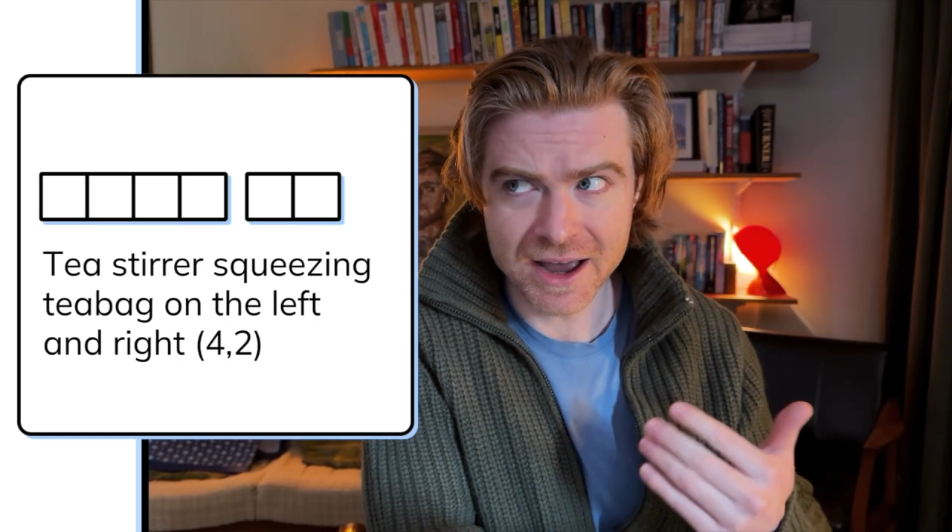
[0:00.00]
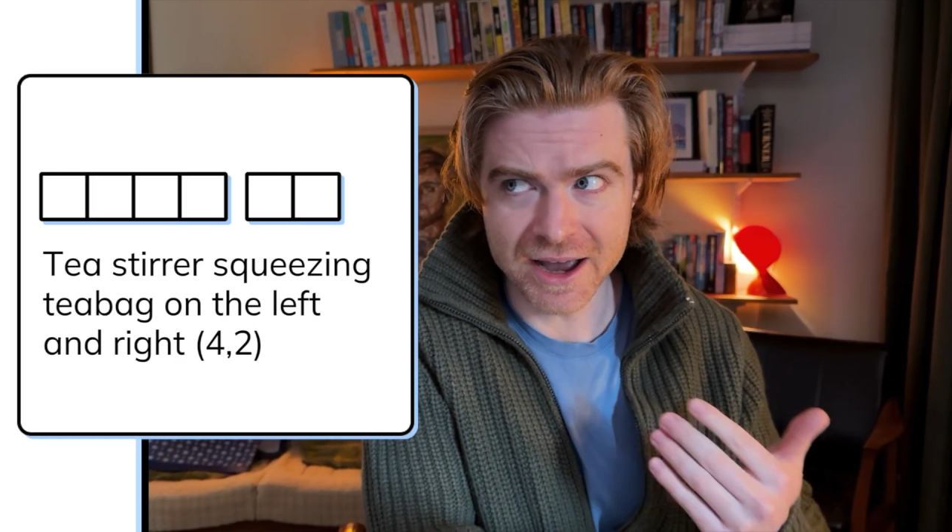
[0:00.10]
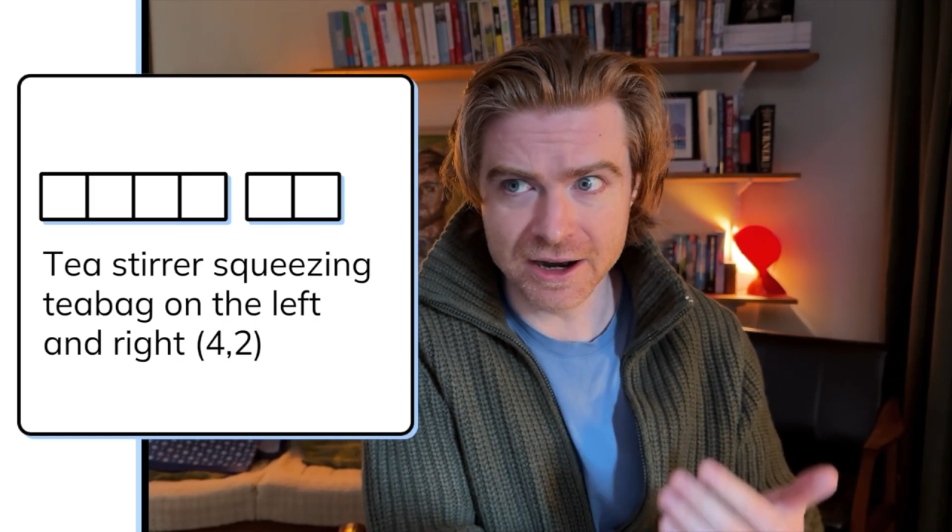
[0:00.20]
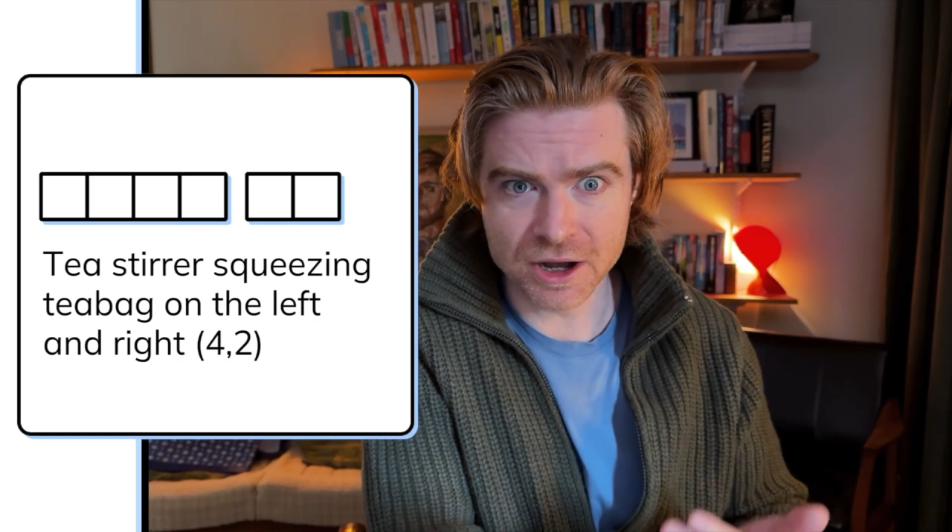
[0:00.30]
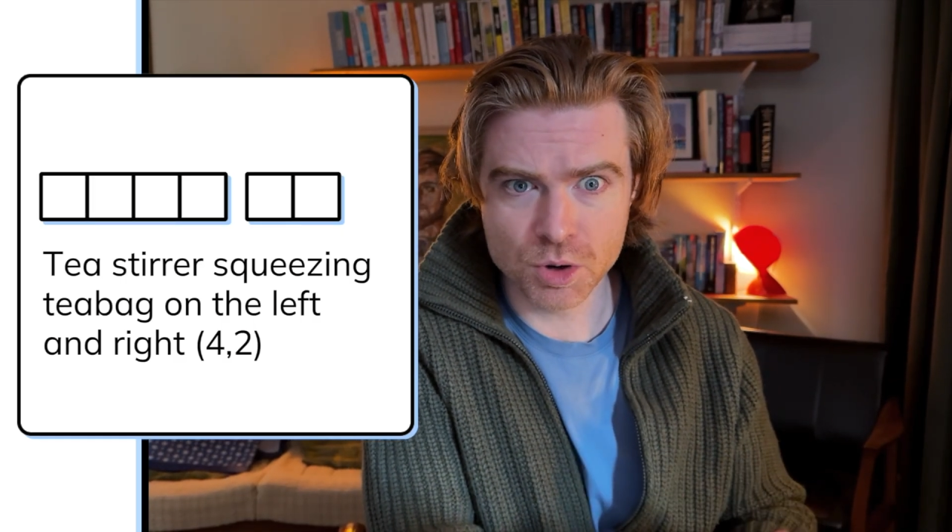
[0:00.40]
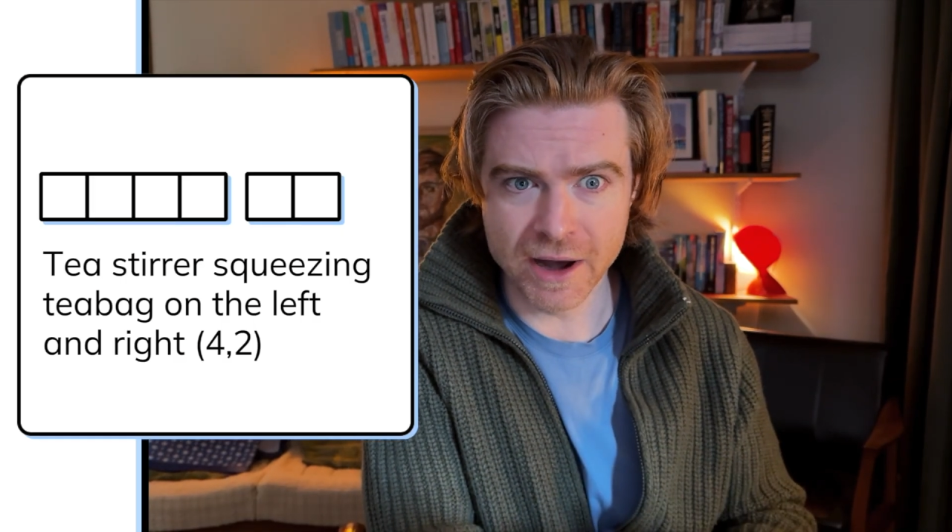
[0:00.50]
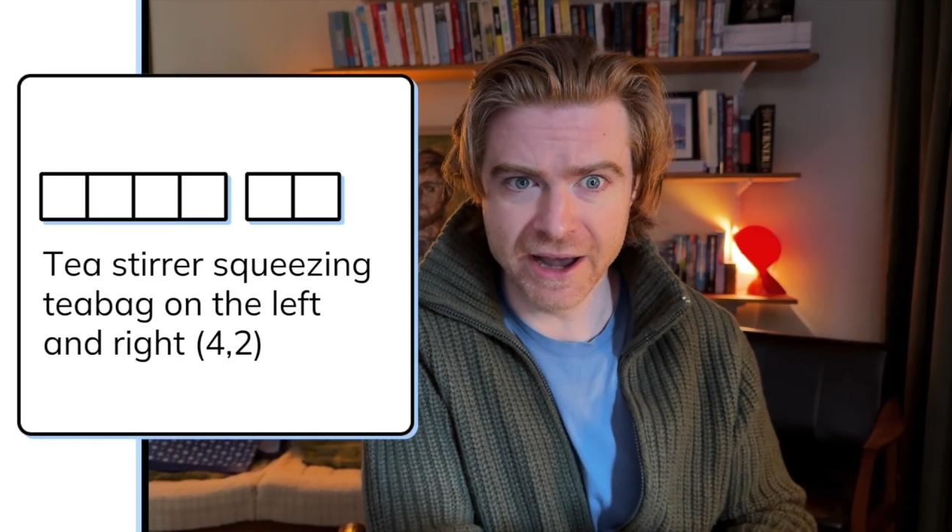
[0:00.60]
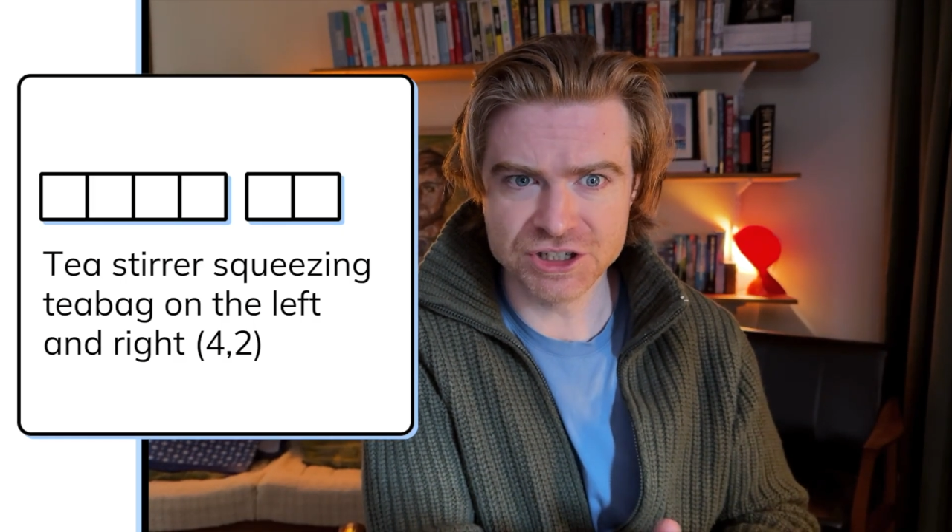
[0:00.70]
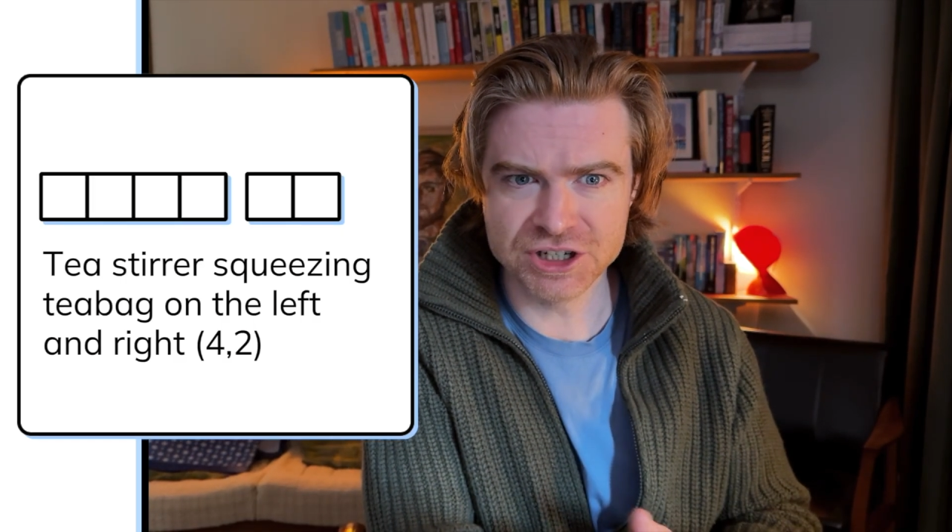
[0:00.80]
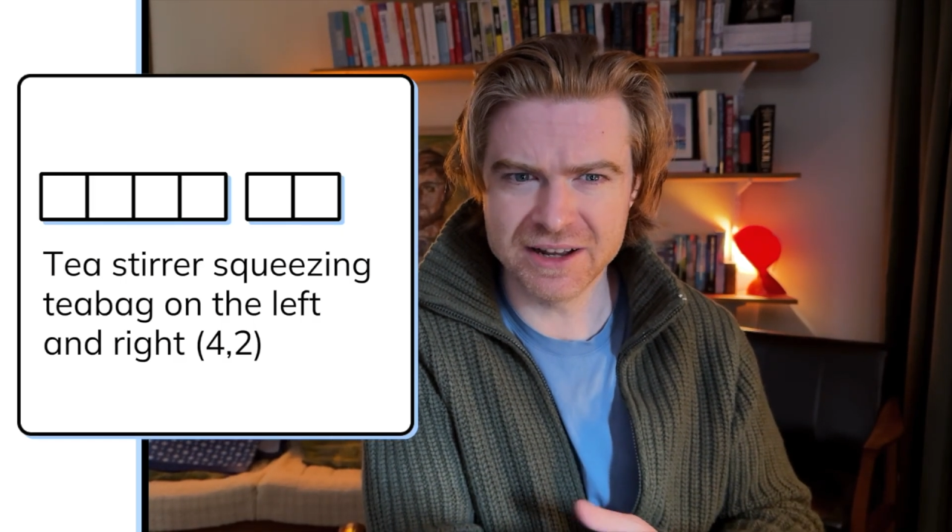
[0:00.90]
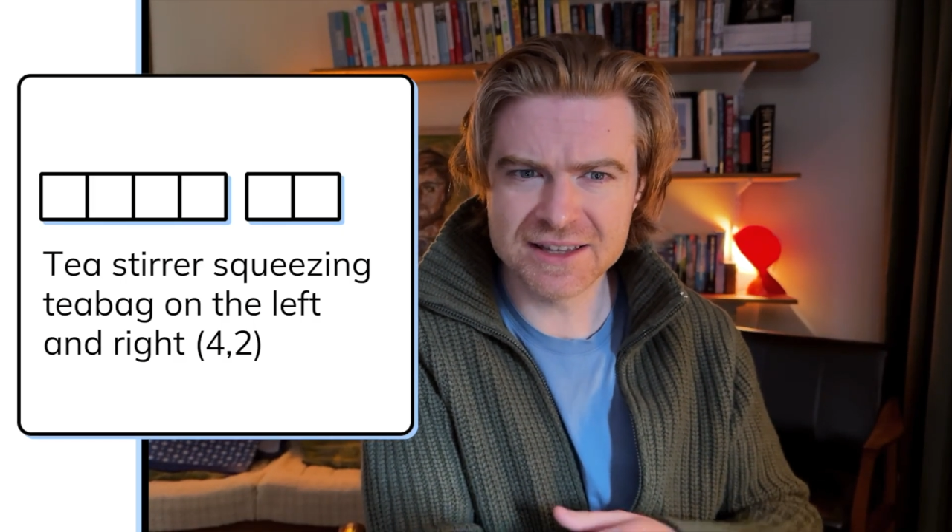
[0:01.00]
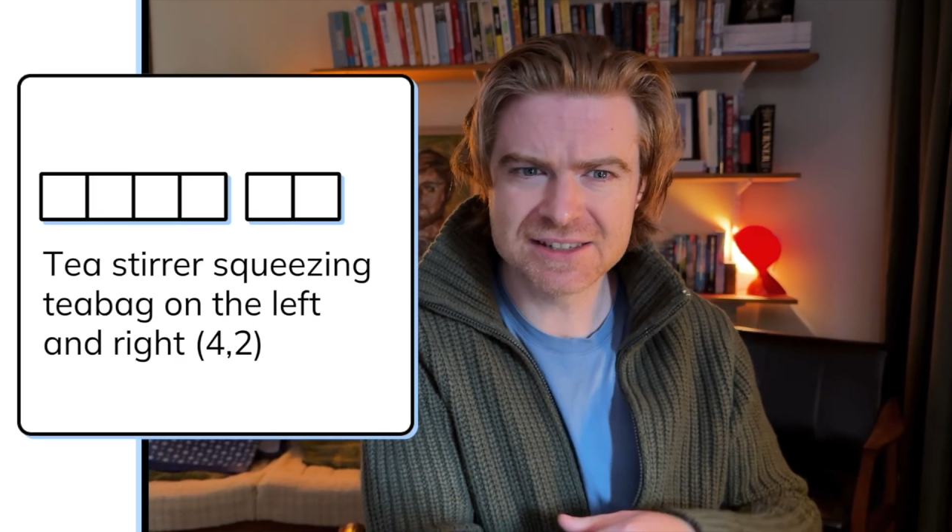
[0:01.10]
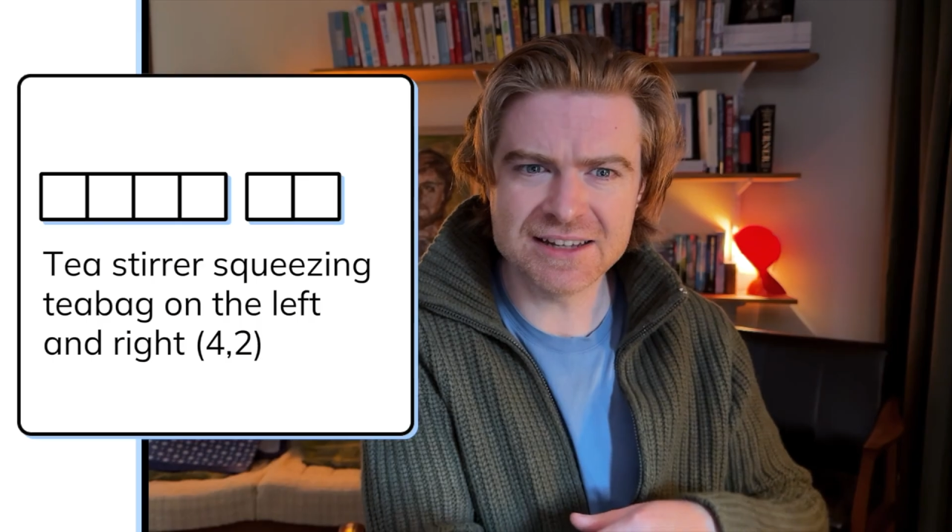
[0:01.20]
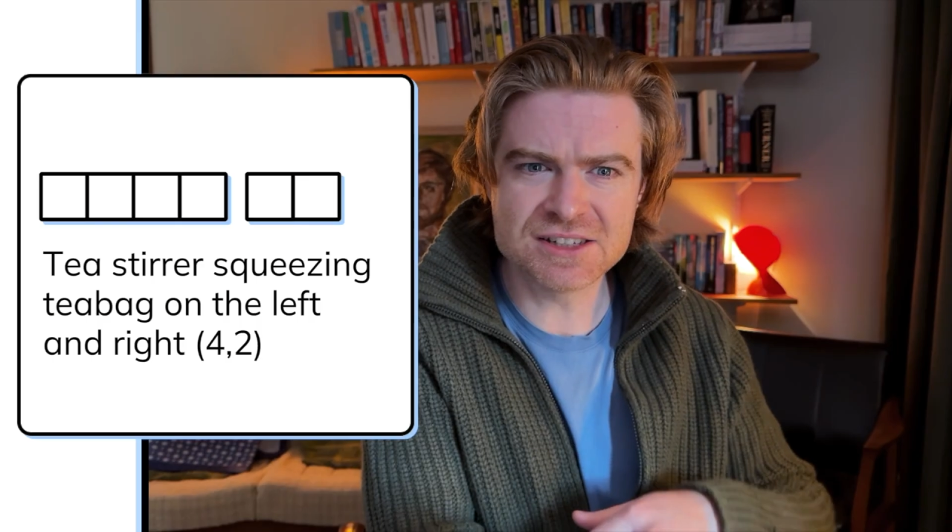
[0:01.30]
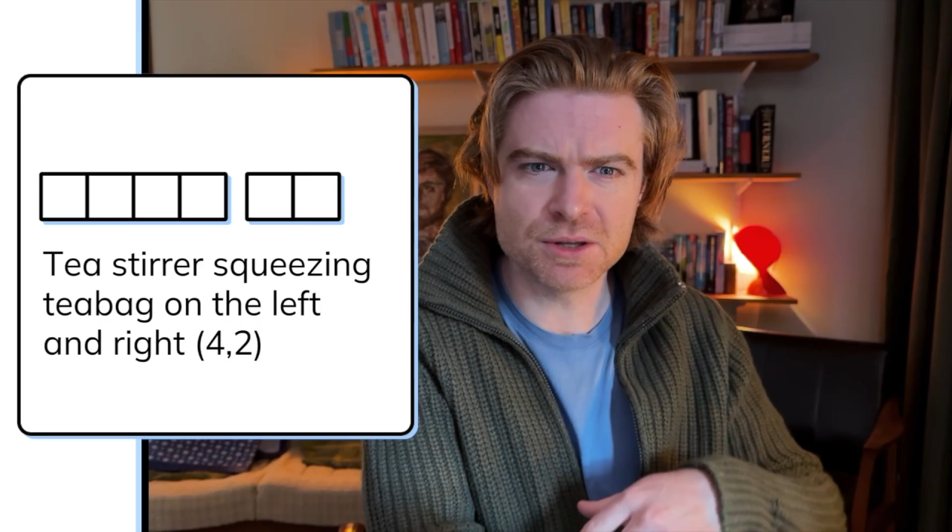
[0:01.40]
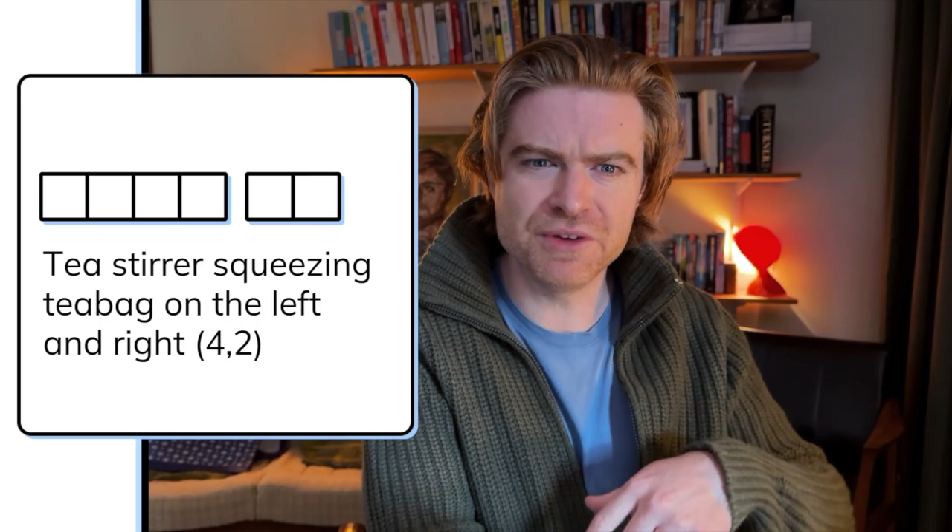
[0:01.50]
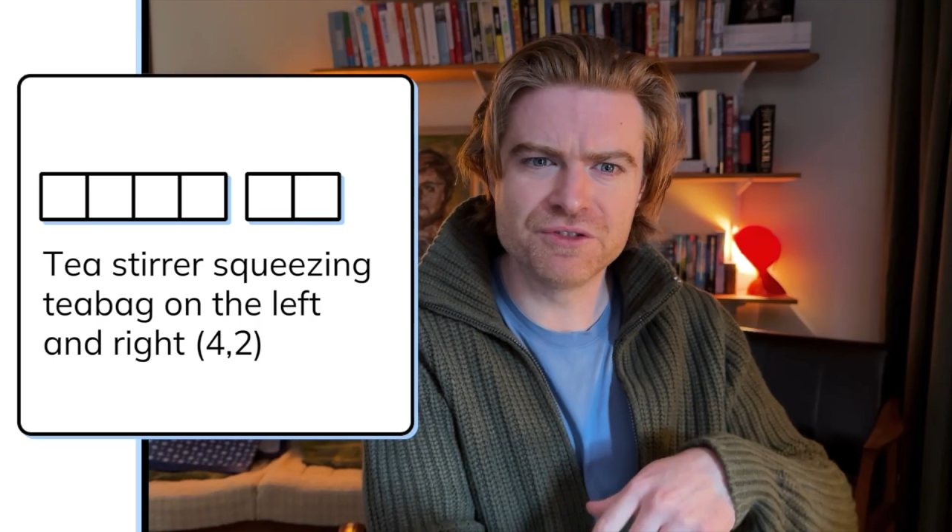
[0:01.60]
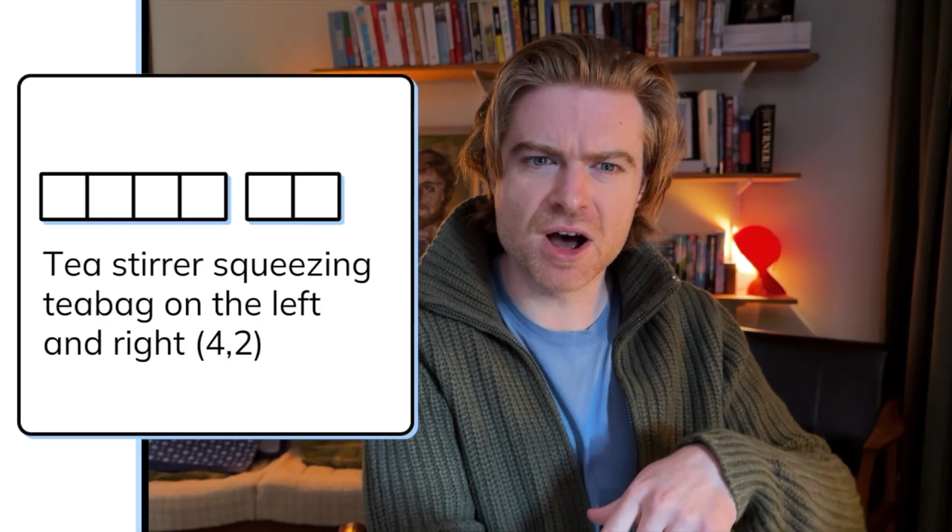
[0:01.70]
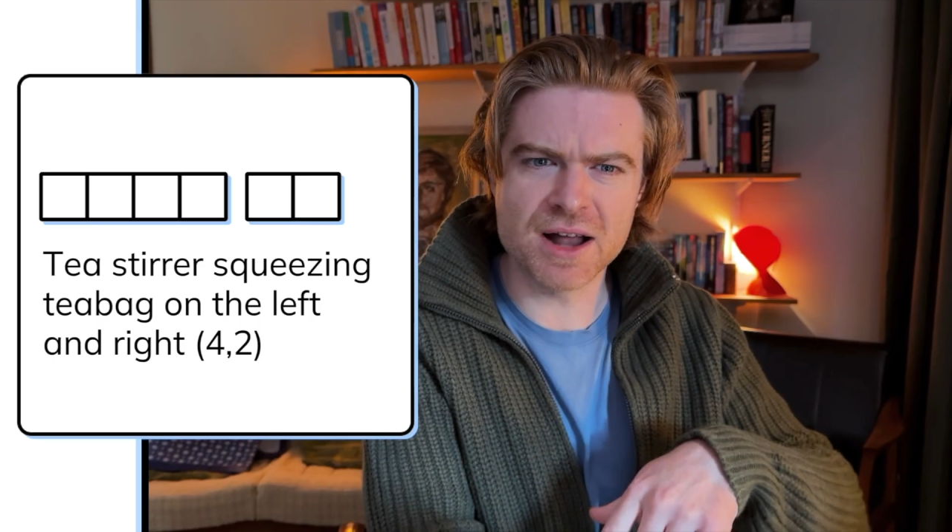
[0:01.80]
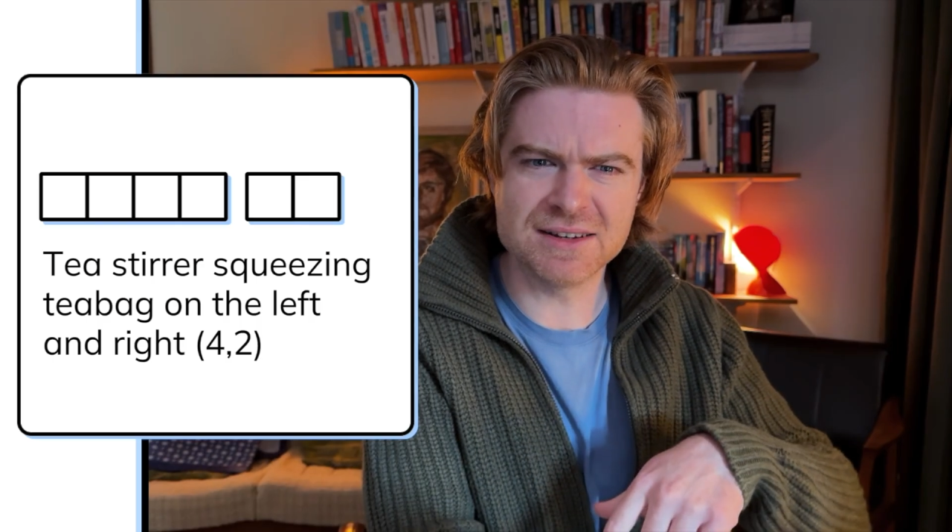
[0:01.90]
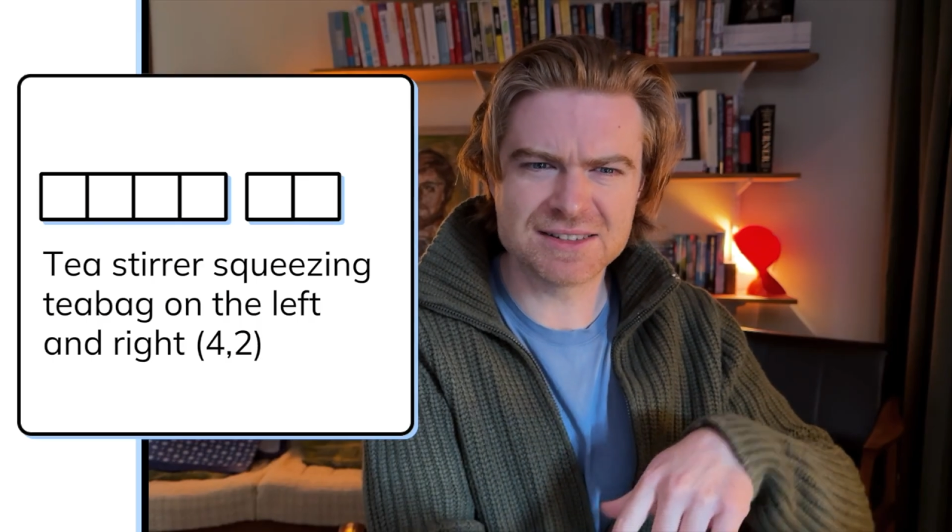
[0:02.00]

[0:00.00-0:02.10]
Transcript: an equation in the sense that we've got